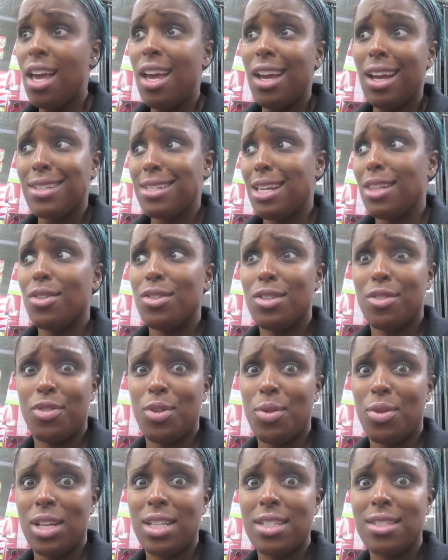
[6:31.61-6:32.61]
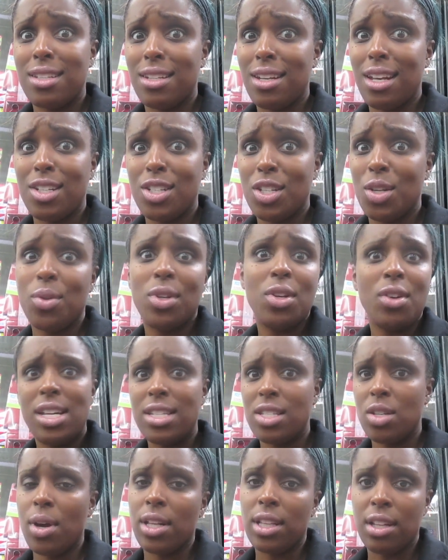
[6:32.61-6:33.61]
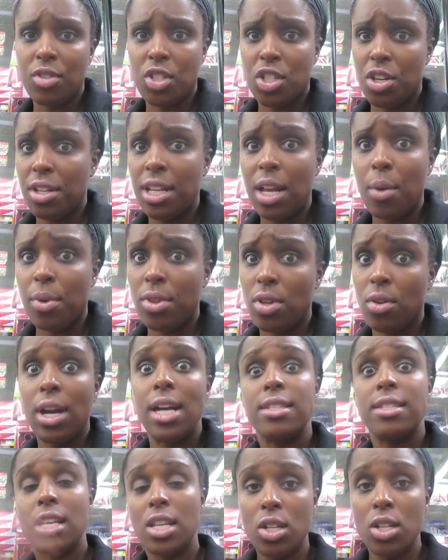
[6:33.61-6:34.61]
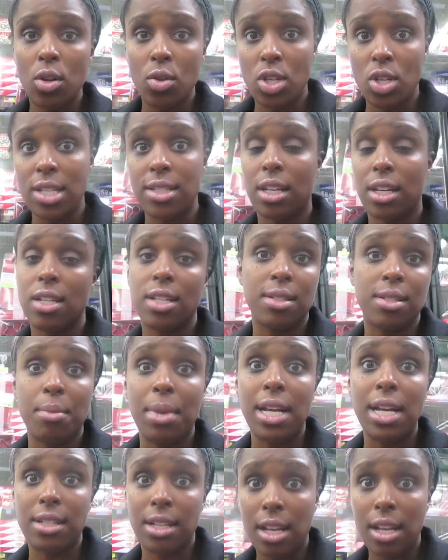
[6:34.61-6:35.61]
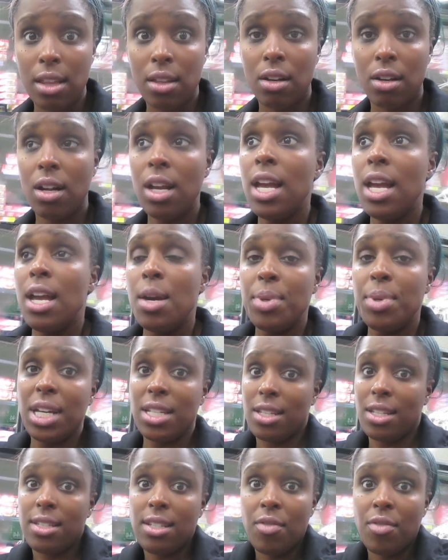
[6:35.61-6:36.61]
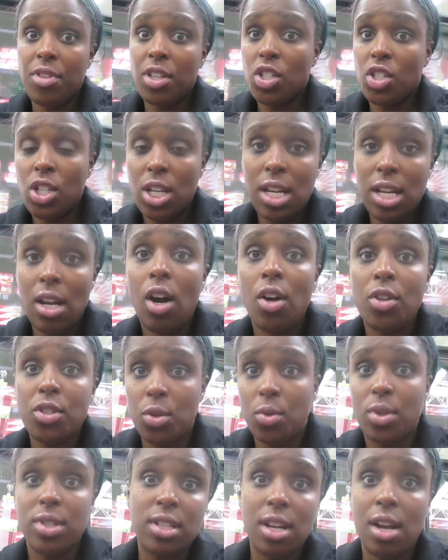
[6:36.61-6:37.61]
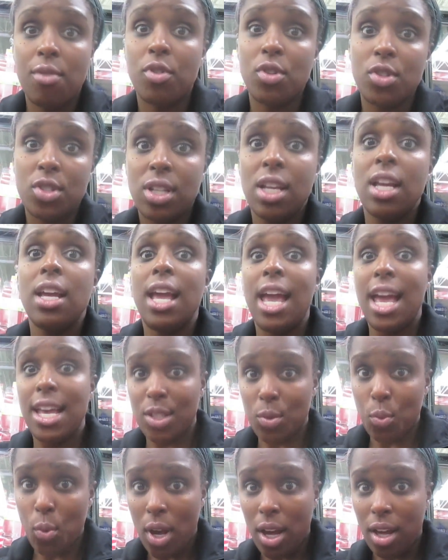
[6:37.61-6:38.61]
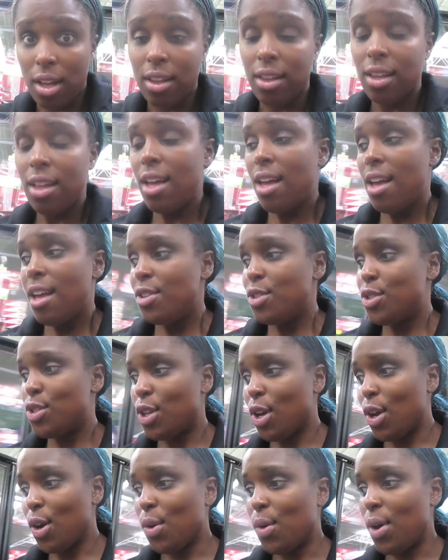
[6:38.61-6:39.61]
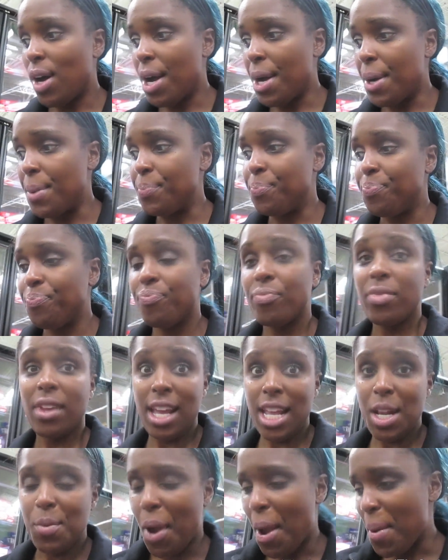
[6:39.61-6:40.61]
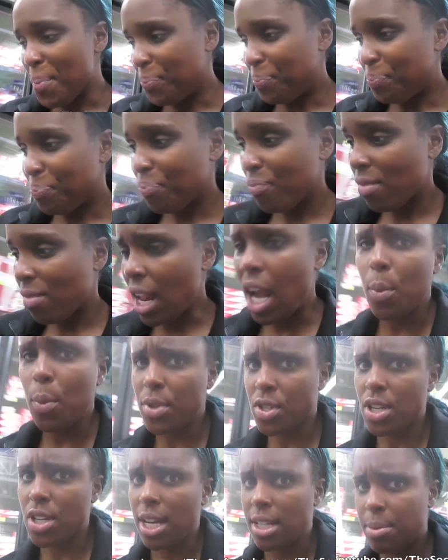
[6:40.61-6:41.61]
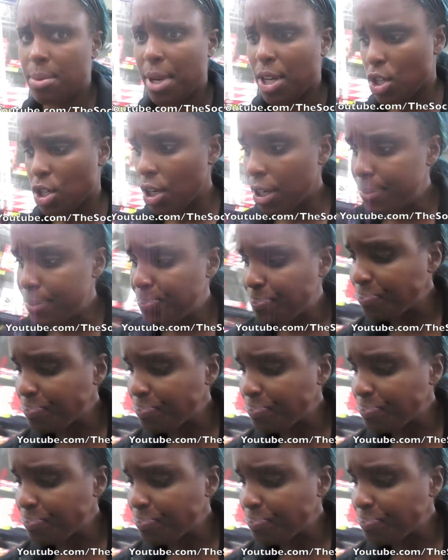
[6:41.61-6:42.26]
Because I learned a few things today too, and you guys know I love sharing that with you guys. And you know Jessica doesn't mind it either because it's stuff that she also discovers as well. So um, anyway, I was checked to make sure.